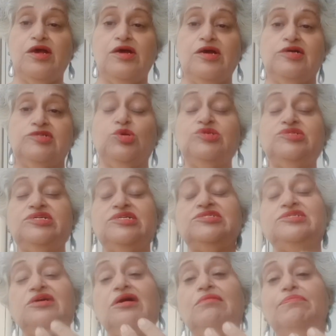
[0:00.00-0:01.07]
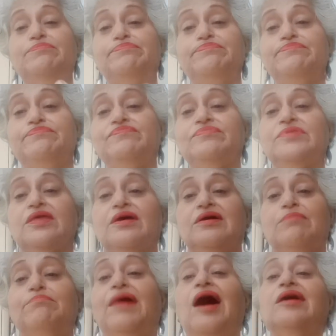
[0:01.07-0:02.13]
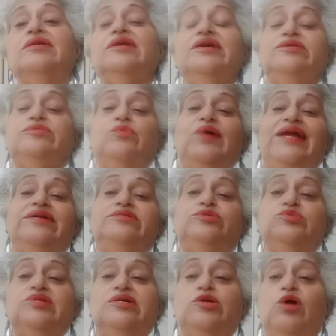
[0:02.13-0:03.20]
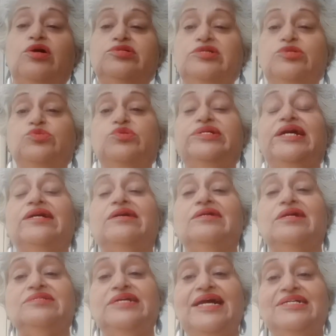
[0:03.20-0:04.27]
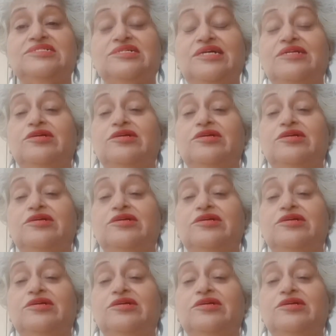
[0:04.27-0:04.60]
So Sister Margaret went to the doctor to take another x-ray.